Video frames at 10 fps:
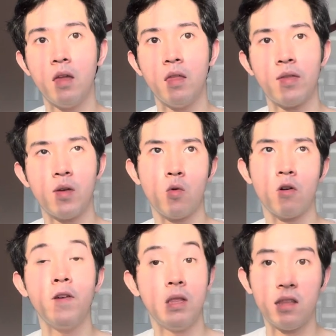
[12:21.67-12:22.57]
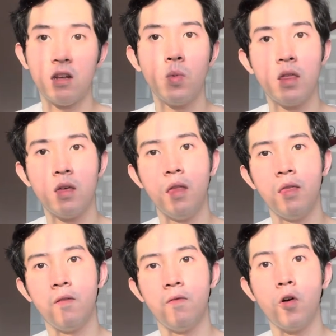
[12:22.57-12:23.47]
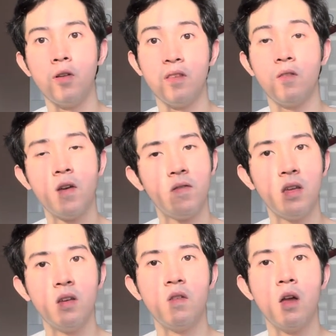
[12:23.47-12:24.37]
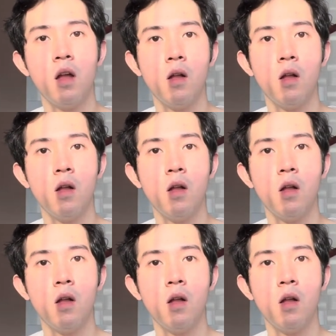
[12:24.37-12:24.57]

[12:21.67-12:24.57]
that they were affiliated with in the 40s and 50s.